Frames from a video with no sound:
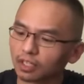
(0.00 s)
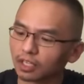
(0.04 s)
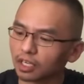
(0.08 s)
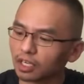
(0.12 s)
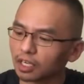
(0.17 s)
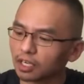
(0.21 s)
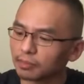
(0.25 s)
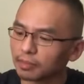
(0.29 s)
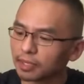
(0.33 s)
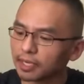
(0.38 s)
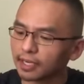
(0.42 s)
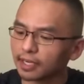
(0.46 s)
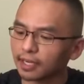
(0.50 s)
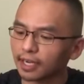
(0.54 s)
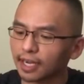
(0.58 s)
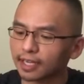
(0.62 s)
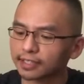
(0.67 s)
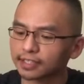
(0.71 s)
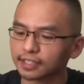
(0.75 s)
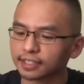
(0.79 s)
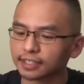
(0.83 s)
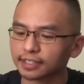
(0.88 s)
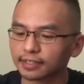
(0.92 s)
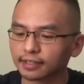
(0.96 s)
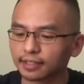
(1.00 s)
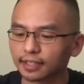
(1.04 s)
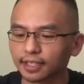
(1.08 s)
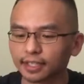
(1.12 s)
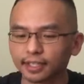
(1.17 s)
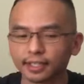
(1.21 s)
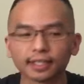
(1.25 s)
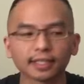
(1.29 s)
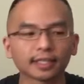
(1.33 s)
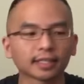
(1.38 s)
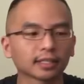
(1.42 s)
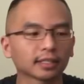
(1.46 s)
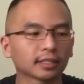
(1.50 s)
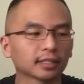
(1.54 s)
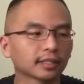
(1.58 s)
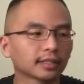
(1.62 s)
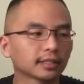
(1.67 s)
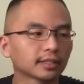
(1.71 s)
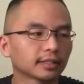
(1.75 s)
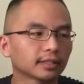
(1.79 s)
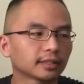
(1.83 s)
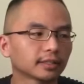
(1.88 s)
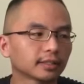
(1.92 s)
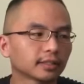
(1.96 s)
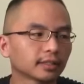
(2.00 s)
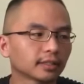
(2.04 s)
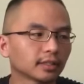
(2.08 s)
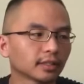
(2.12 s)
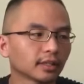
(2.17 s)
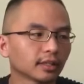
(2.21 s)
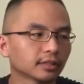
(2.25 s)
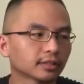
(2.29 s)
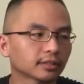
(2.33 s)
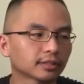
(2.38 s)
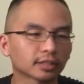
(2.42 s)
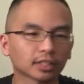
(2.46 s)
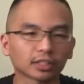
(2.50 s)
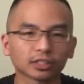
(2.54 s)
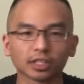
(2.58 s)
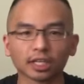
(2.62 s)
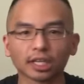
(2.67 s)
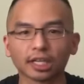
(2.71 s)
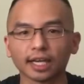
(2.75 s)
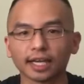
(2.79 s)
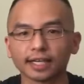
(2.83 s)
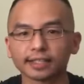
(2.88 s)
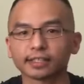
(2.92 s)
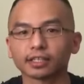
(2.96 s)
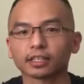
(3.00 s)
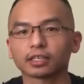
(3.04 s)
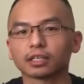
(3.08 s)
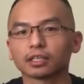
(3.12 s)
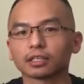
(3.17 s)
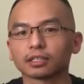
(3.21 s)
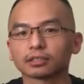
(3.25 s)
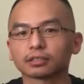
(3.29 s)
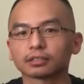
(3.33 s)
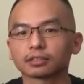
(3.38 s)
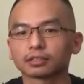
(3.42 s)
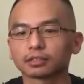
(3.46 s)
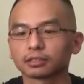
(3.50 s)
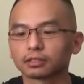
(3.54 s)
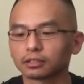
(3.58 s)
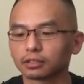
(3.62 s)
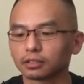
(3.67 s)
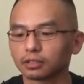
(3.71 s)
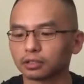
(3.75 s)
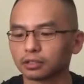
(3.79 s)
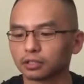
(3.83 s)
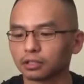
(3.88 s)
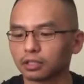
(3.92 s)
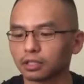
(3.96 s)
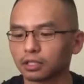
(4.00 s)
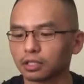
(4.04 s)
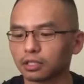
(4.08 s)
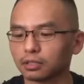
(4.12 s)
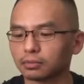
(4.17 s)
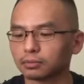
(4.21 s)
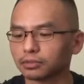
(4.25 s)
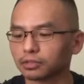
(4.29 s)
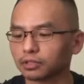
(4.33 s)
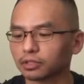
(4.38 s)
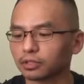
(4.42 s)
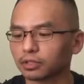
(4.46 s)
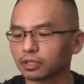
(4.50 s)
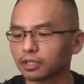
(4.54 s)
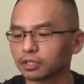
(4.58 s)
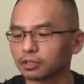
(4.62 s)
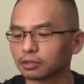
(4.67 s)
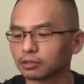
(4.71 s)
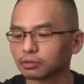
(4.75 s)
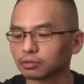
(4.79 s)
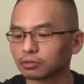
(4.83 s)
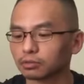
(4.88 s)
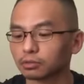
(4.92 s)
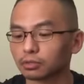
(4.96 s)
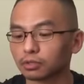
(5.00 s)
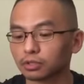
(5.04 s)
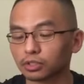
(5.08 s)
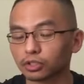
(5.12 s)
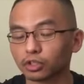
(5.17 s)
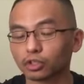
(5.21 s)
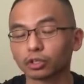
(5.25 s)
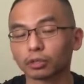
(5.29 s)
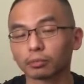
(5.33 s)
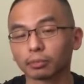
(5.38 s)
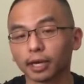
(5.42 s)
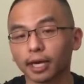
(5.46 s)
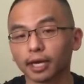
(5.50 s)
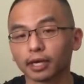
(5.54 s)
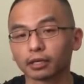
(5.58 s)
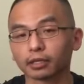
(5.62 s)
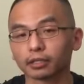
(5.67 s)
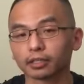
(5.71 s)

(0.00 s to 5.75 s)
And I just think it's such a classy color. Let's go ahead and turn it back